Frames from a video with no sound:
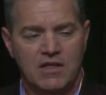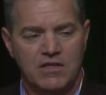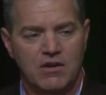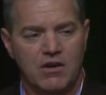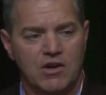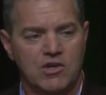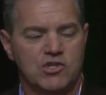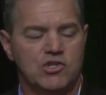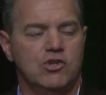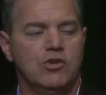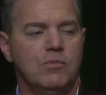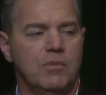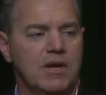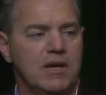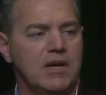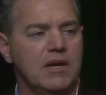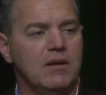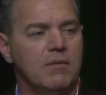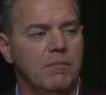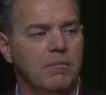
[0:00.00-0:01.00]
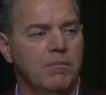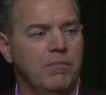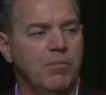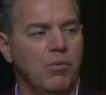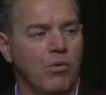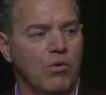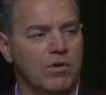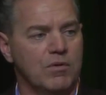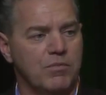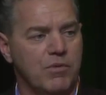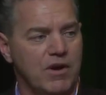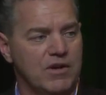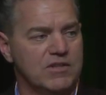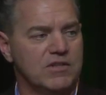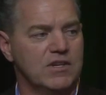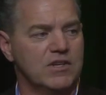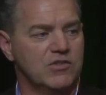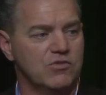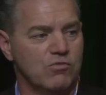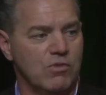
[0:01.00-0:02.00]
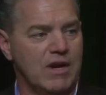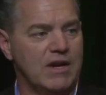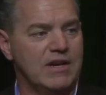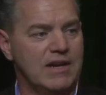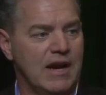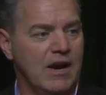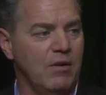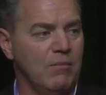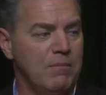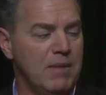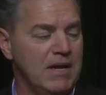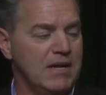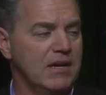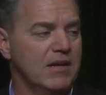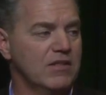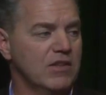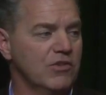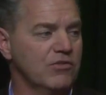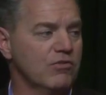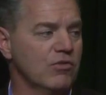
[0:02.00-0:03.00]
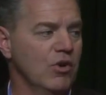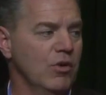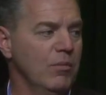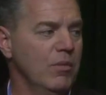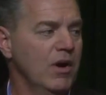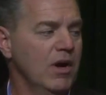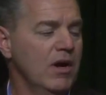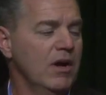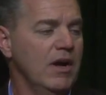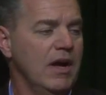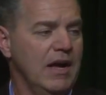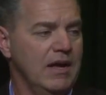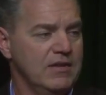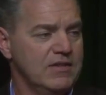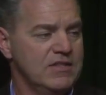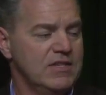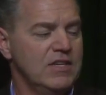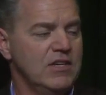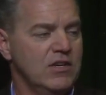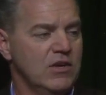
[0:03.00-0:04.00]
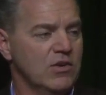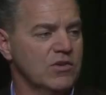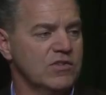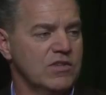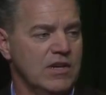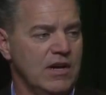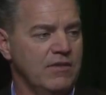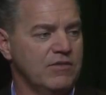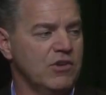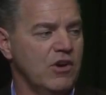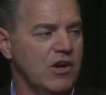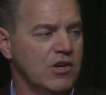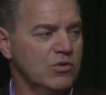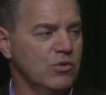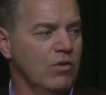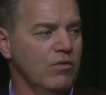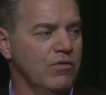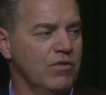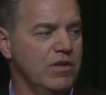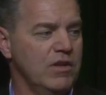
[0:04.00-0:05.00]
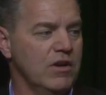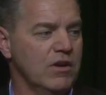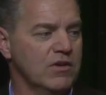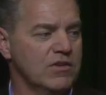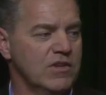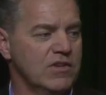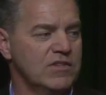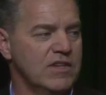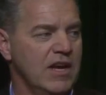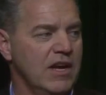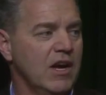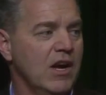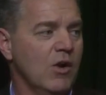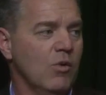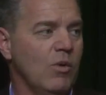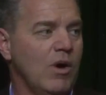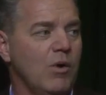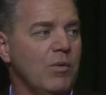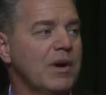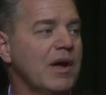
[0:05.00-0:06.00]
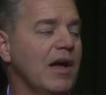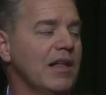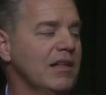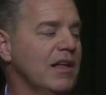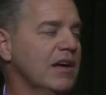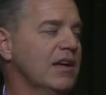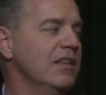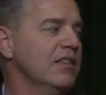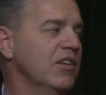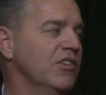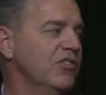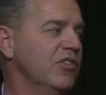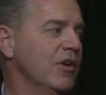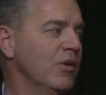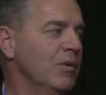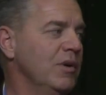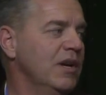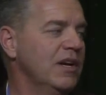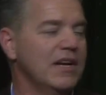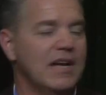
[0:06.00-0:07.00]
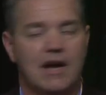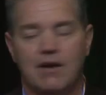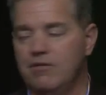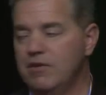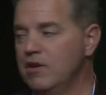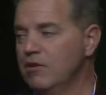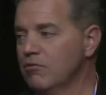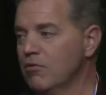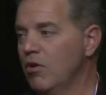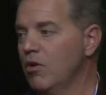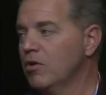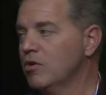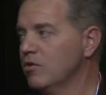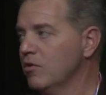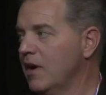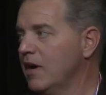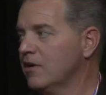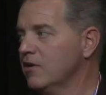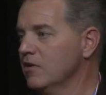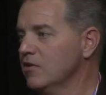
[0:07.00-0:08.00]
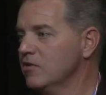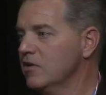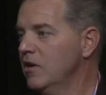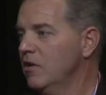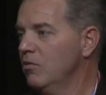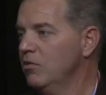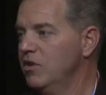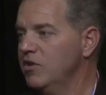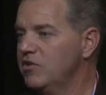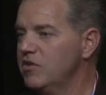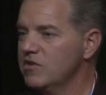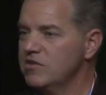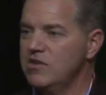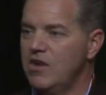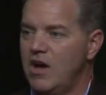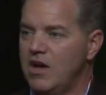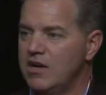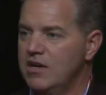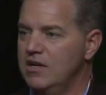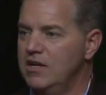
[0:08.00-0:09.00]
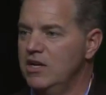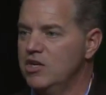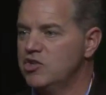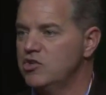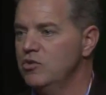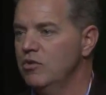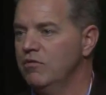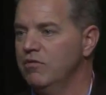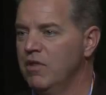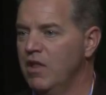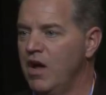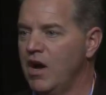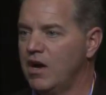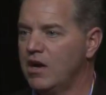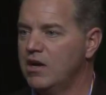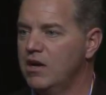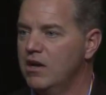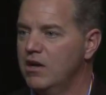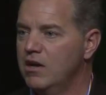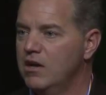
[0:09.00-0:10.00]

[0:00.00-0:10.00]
There are too many board presidents right now, many in this room, and CEOs that I've talked to over the years that say, well, we got lucky this year. We didn't have any rogue directors. This is not an issue of luck.